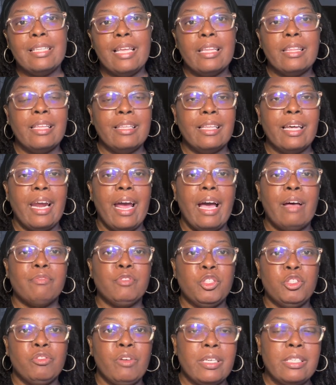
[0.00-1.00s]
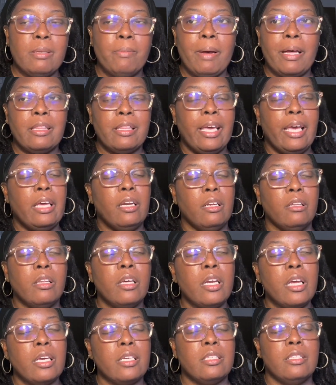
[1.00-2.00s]
Nothing that I have to stress about the
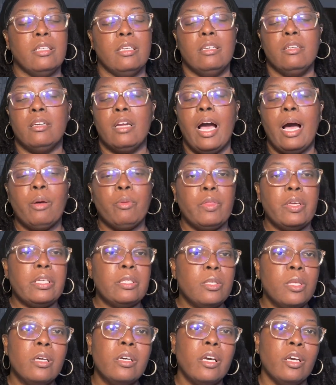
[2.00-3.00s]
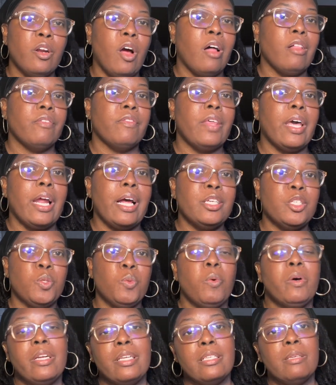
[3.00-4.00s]
analytics and how things look and all of that. I just
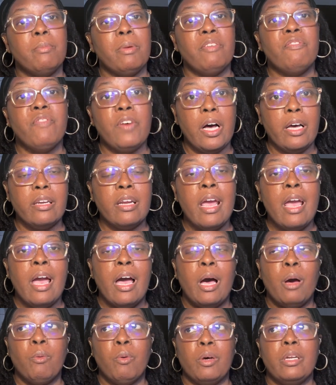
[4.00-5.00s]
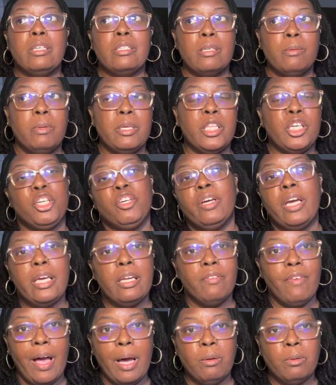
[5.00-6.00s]
want it to be fun. I want it to be the
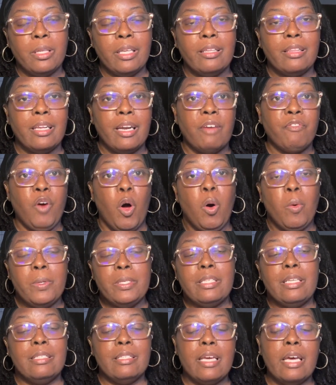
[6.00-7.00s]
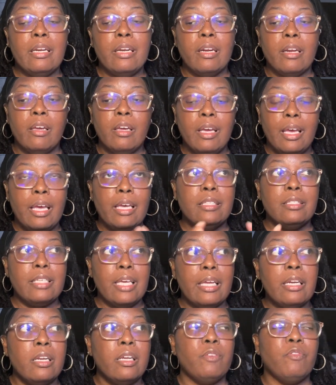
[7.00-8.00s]
creative outlet that I've always intended
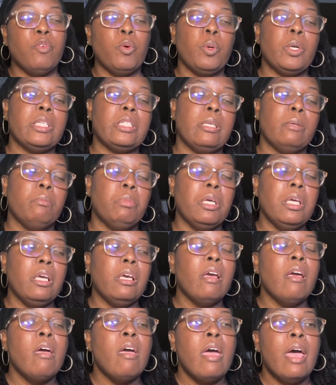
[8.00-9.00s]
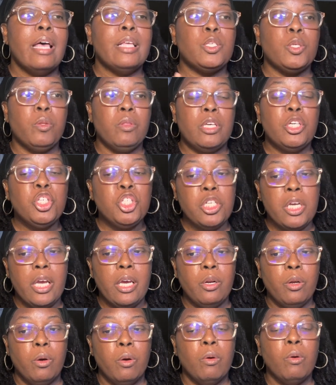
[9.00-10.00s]
intended for it to be. And so this
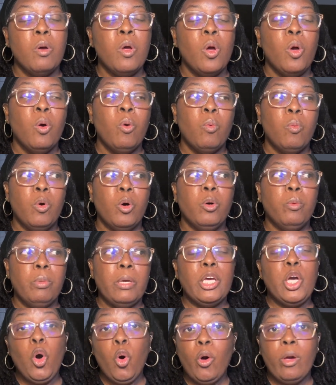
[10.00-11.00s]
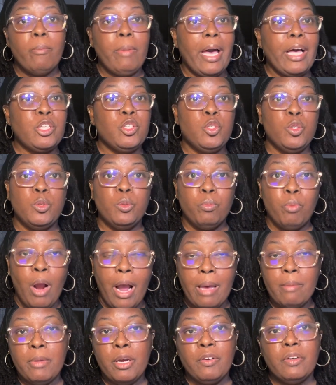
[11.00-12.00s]
channel we'll be going back to
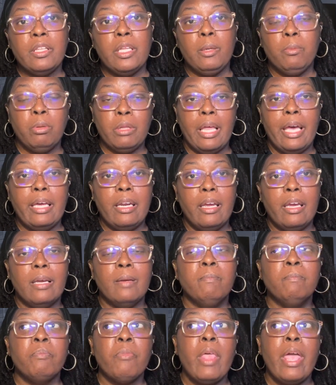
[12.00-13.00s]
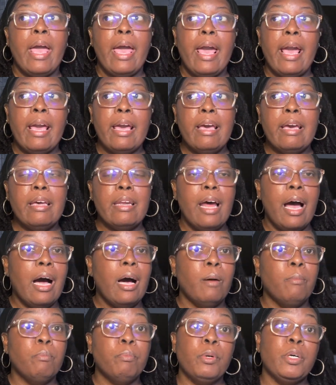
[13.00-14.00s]
primarily planning and
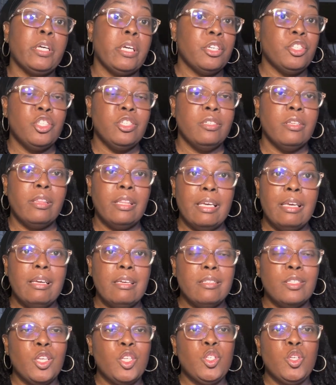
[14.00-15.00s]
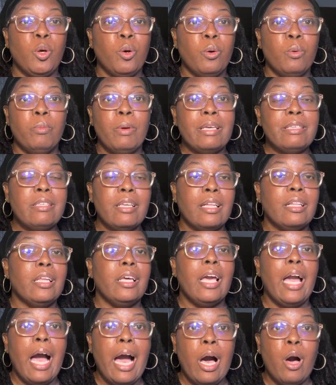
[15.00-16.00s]
um, bookish things. So
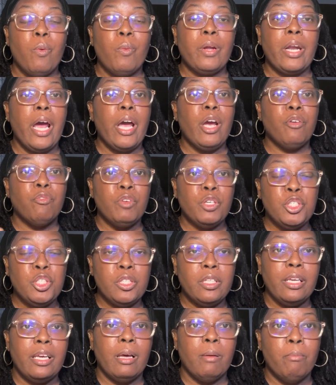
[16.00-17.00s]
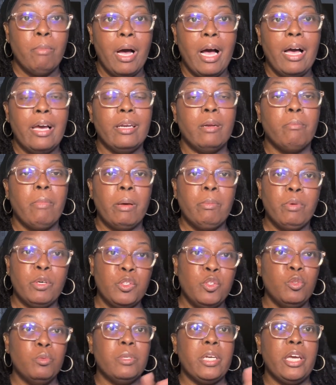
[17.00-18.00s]
basically how when I originally combined my
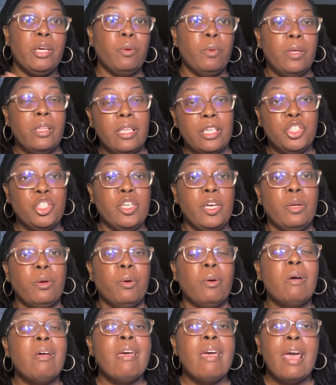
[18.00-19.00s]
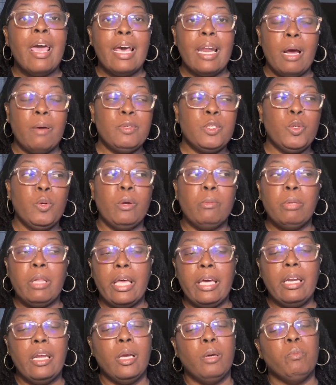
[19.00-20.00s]
booktube channel and this channel and I was doing
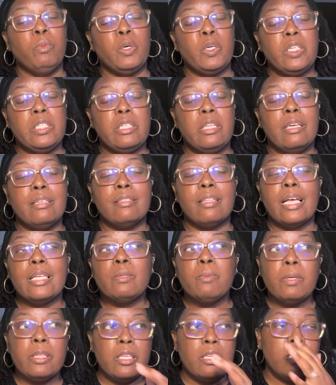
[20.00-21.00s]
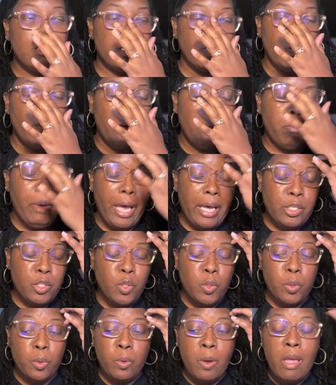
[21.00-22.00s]
planning and bookish things, that's what this is going back
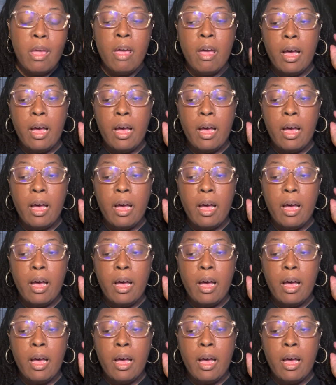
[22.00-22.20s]
to.